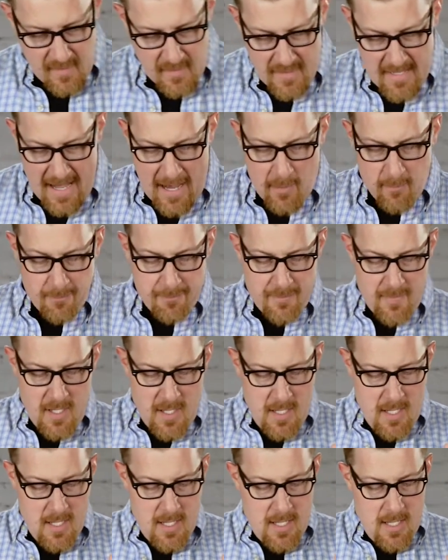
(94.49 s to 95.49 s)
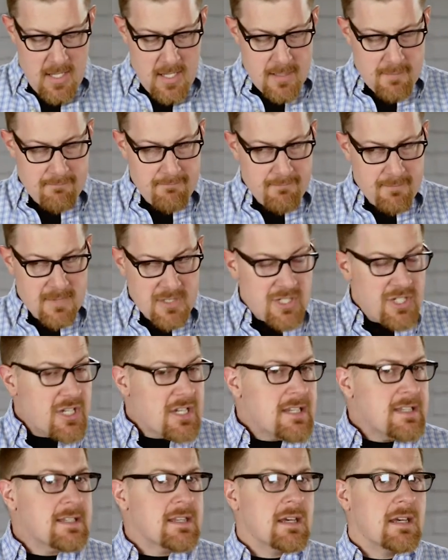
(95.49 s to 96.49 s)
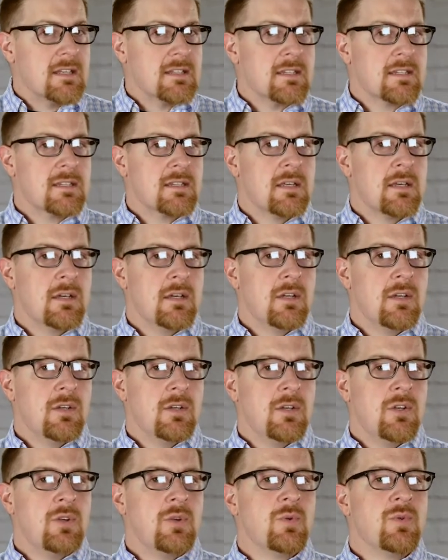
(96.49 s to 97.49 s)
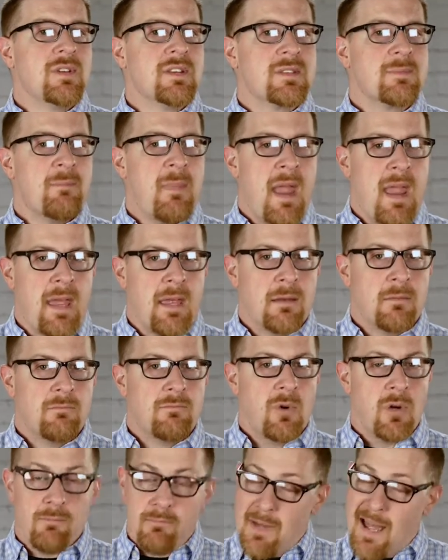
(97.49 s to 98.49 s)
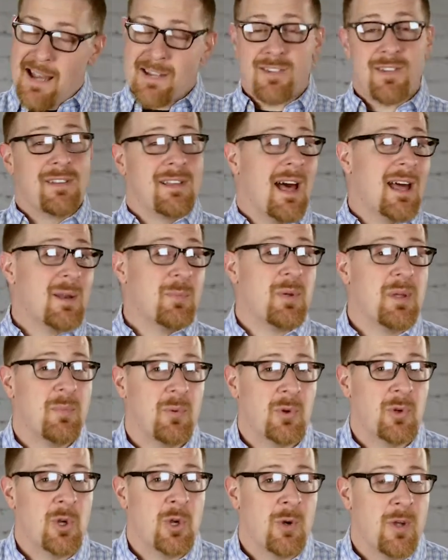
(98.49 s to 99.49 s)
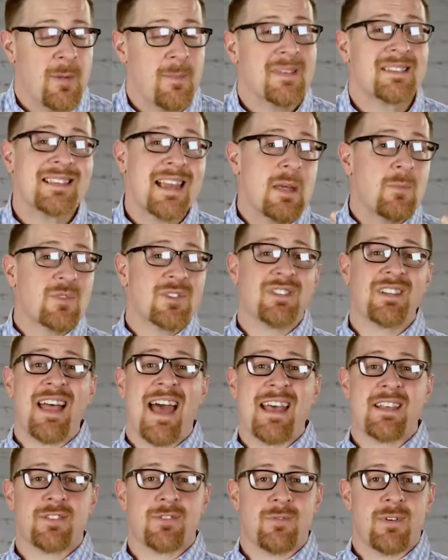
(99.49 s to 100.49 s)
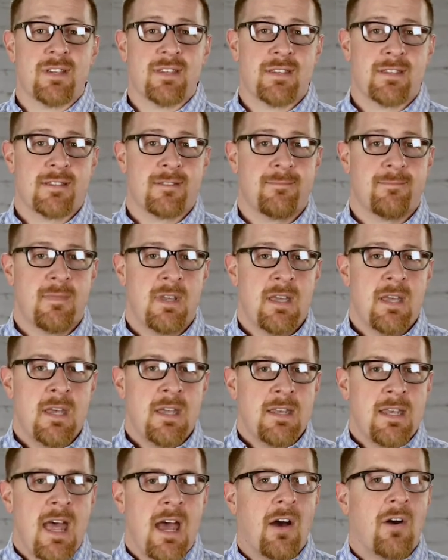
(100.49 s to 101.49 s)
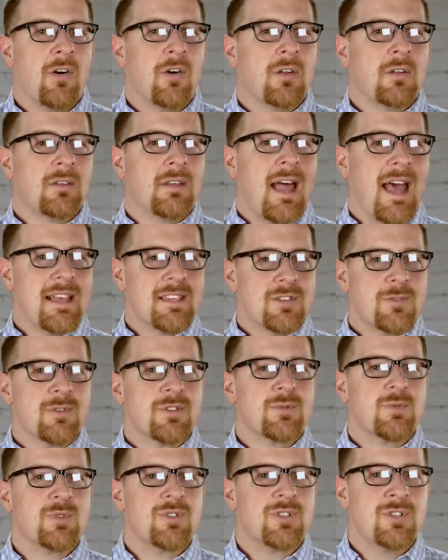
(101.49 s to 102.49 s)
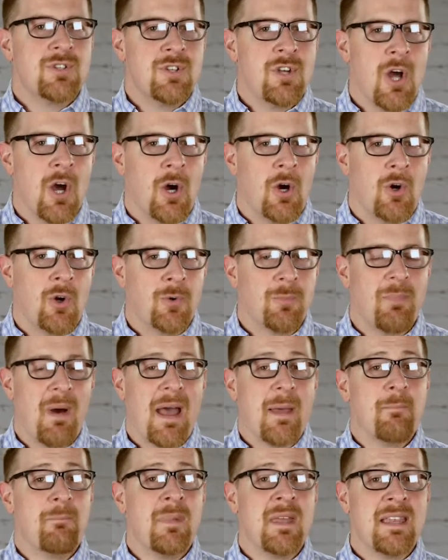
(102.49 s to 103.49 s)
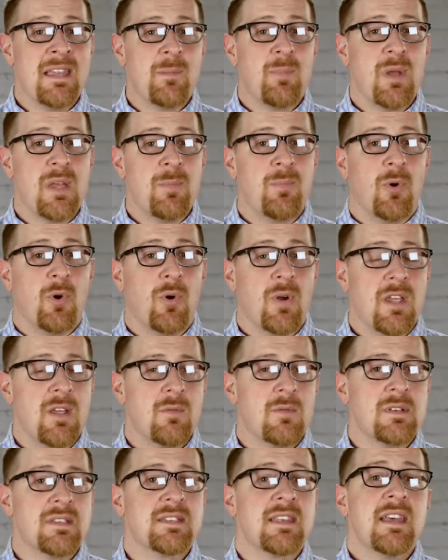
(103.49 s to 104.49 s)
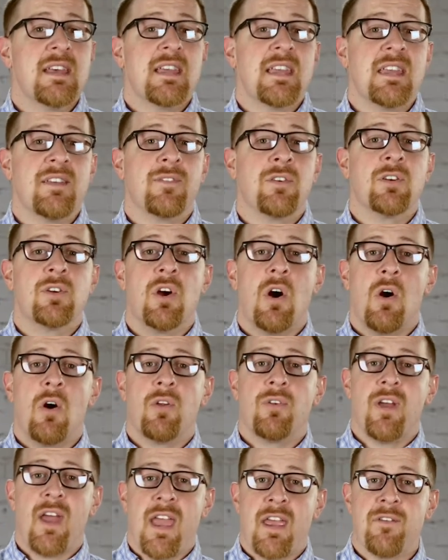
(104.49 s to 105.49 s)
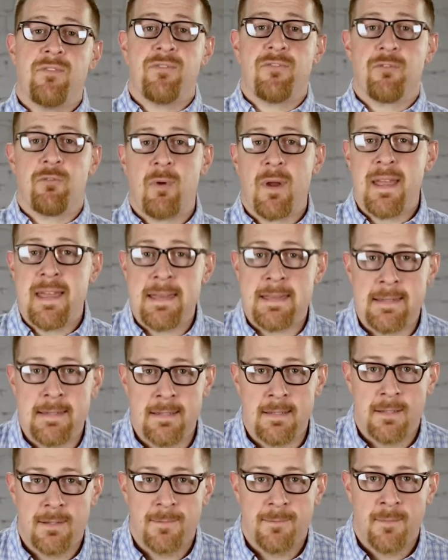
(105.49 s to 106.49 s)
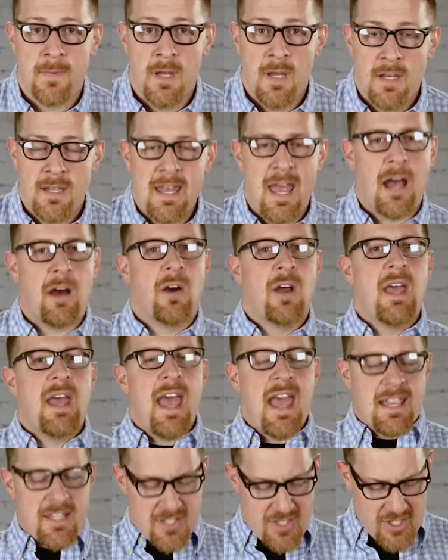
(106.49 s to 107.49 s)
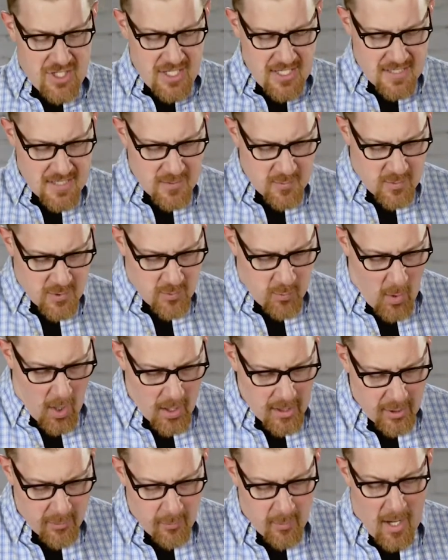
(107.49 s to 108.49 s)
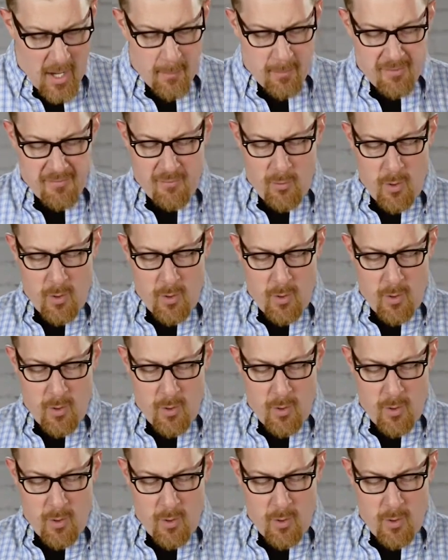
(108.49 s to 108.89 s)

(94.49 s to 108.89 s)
Now, Jesus knew this man. Well, actually, a lot of people knew him. His name was Lazarus. Now, Lazarus was known by many people. He was even called a friend. Now, as Jesus was walking around